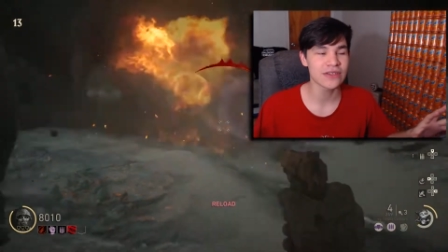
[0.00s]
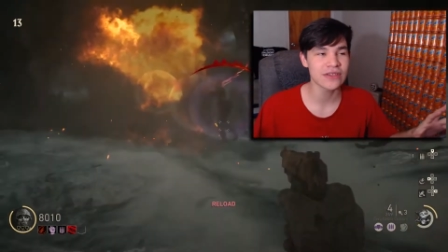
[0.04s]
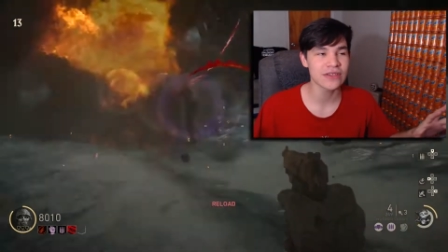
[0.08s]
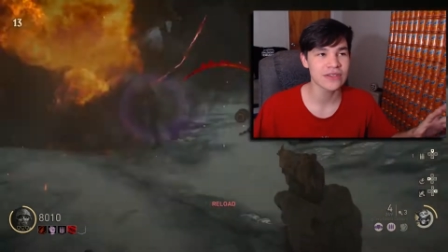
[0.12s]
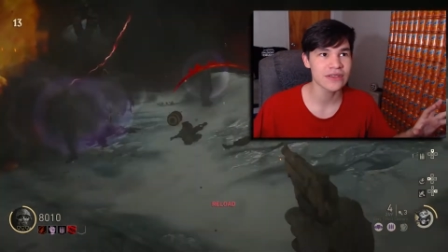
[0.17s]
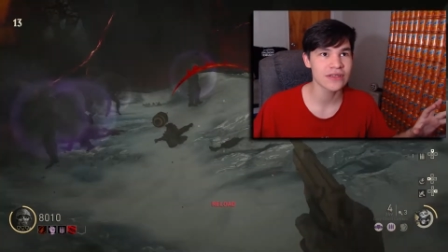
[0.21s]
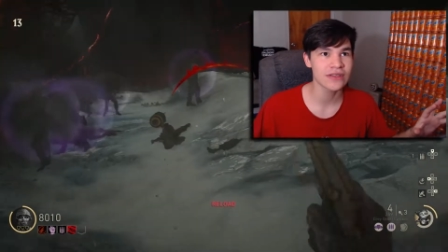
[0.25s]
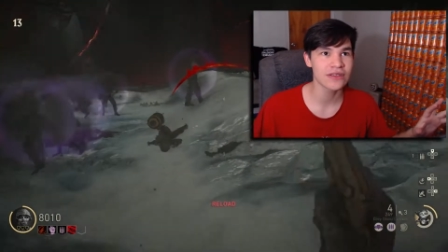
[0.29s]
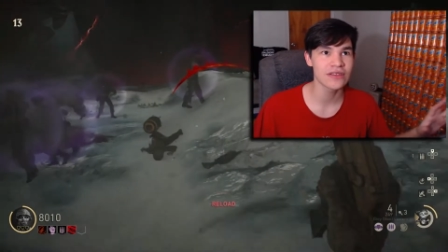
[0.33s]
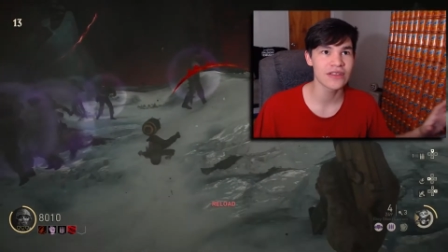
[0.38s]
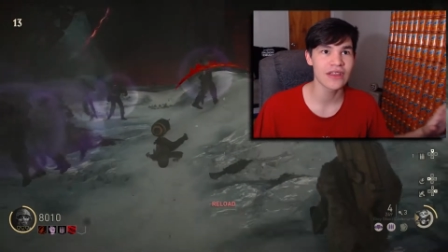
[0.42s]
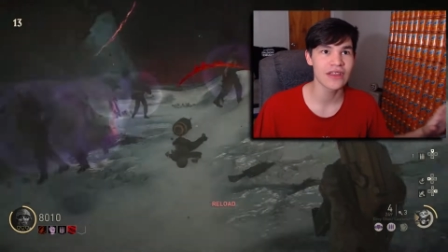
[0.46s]
and
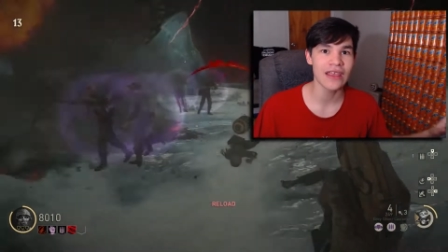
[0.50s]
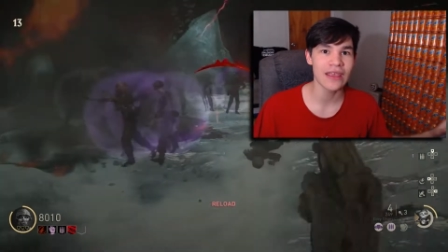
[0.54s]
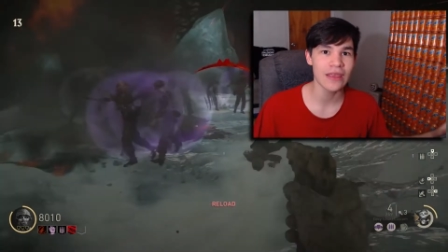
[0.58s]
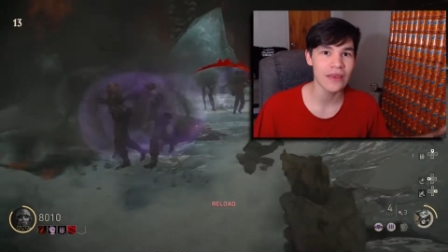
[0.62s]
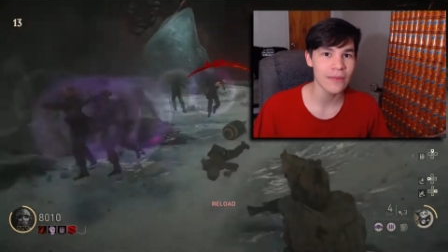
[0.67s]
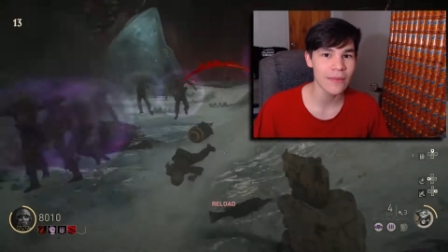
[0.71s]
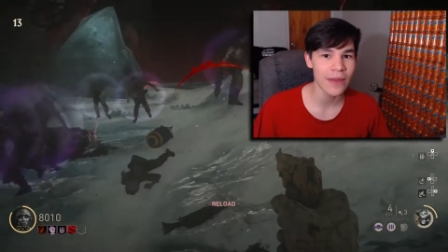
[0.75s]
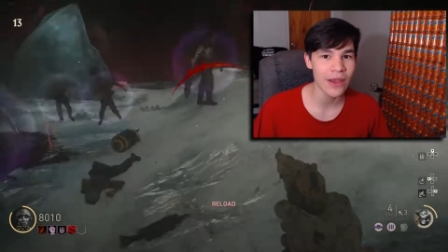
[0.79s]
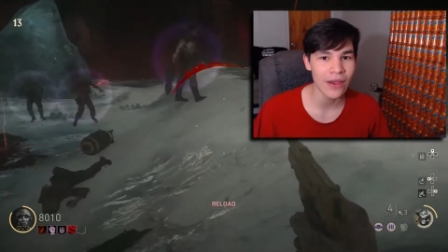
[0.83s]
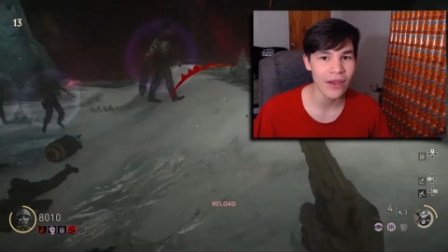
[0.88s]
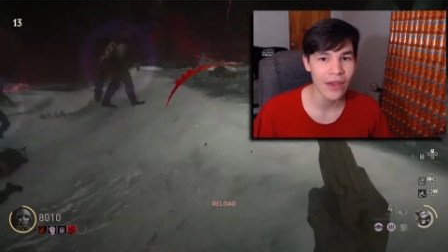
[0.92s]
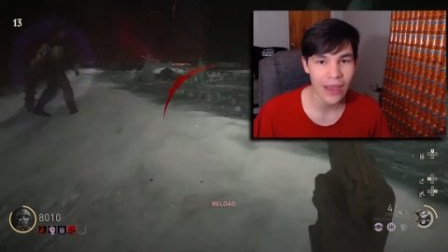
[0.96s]
just
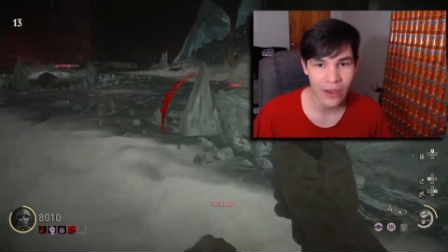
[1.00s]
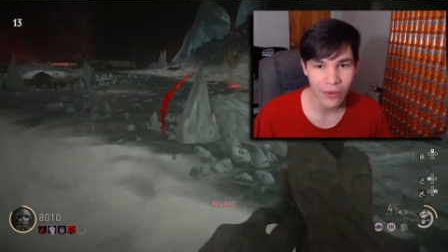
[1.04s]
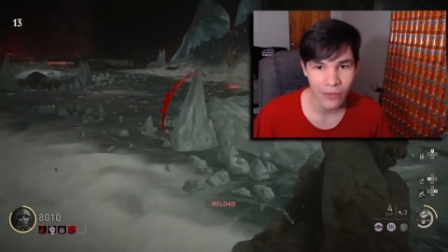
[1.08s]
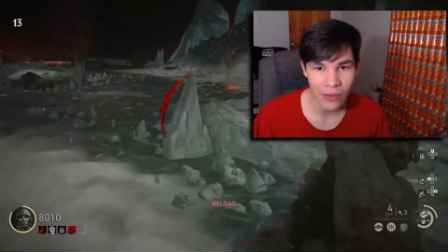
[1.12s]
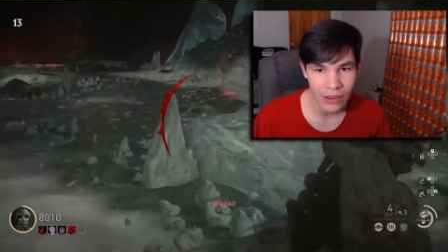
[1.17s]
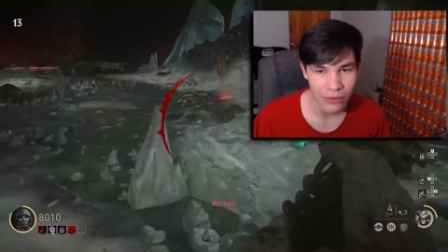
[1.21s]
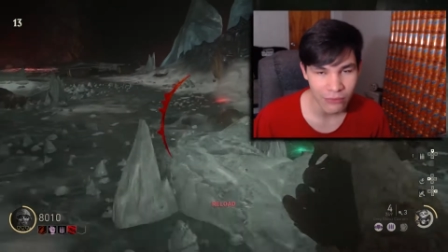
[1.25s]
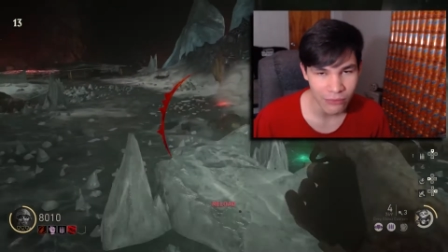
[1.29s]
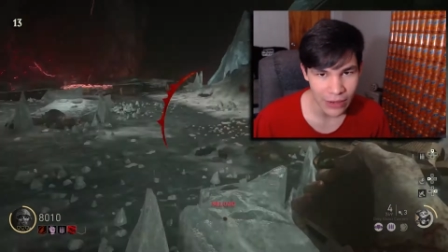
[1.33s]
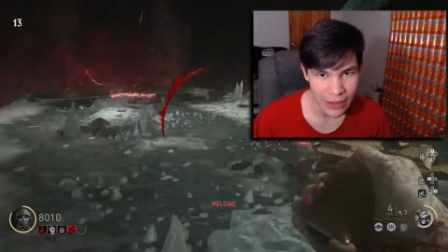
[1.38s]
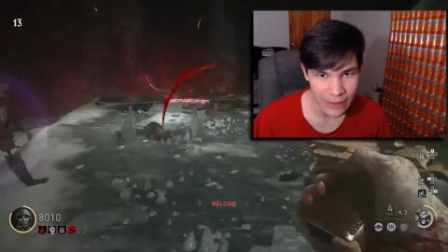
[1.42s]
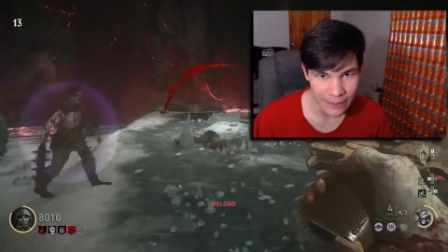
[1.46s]
thinking about how
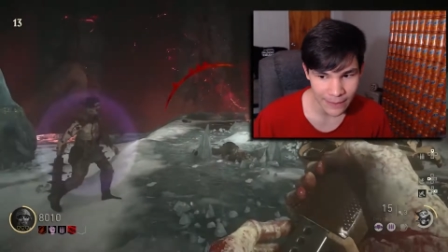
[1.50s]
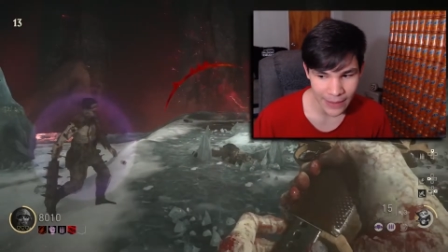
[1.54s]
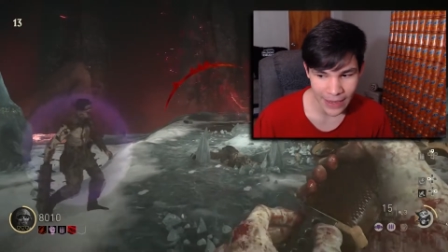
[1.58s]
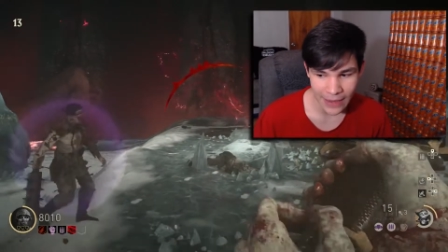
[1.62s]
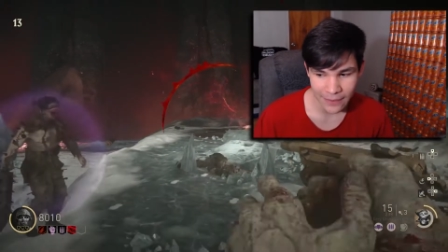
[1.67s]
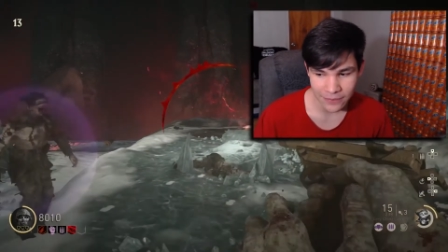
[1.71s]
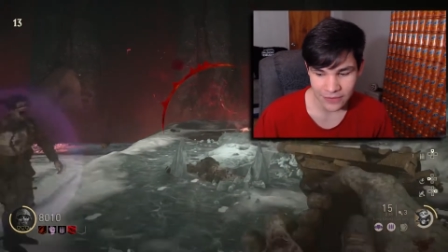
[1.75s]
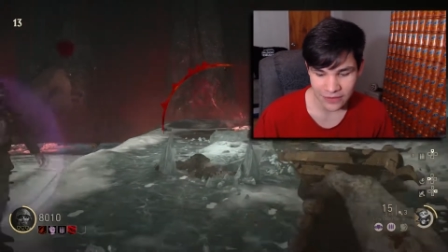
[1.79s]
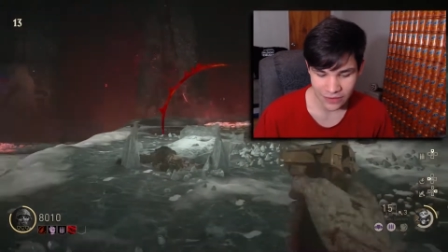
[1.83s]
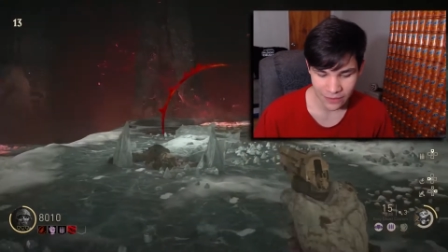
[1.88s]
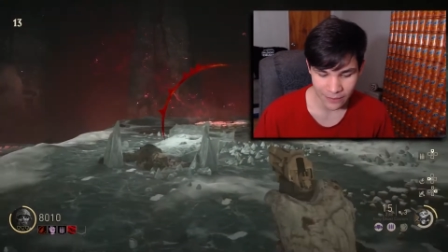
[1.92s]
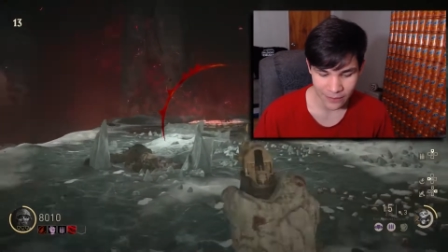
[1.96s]
I rate
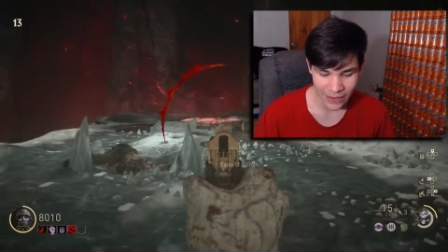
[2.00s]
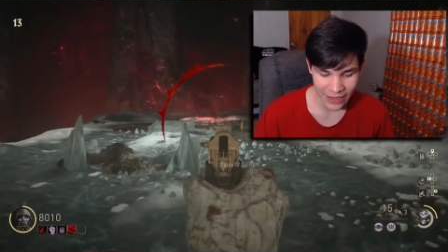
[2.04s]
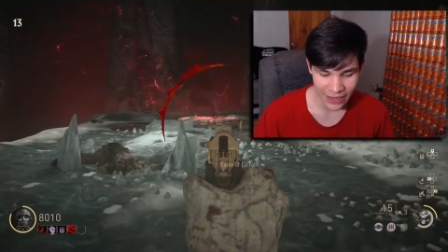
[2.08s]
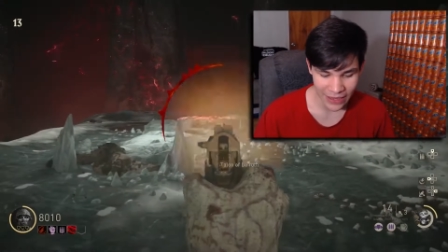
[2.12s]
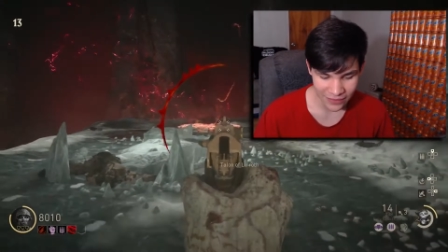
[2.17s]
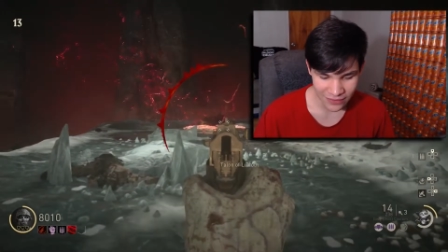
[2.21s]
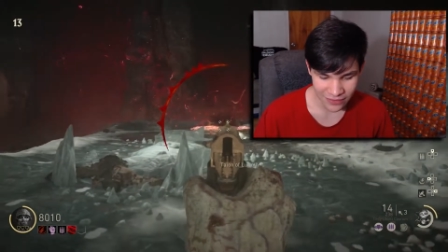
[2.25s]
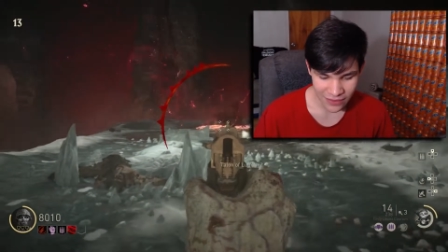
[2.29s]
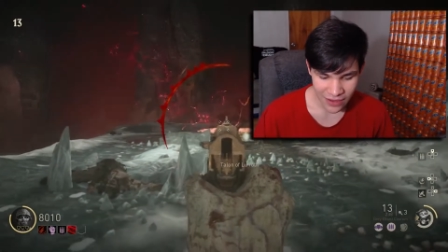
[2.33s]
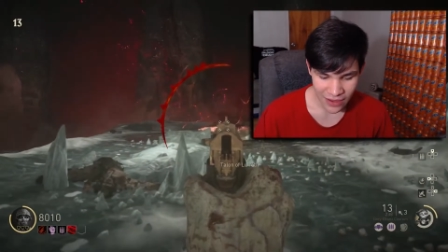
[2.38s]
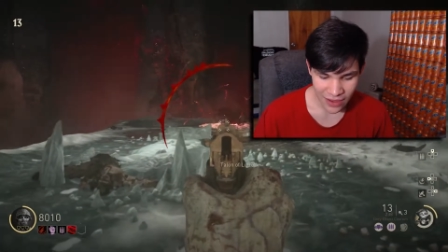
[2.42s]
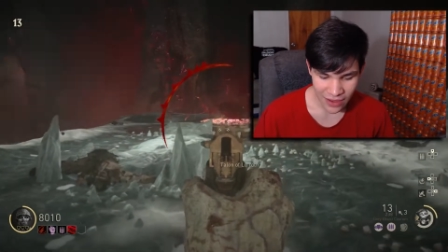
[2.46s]
maps in the
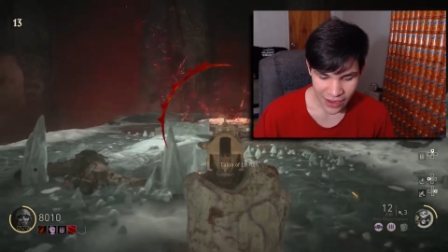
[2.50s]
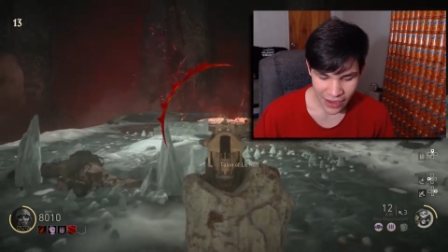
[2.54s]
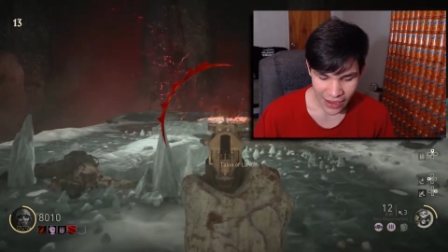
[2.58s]
past,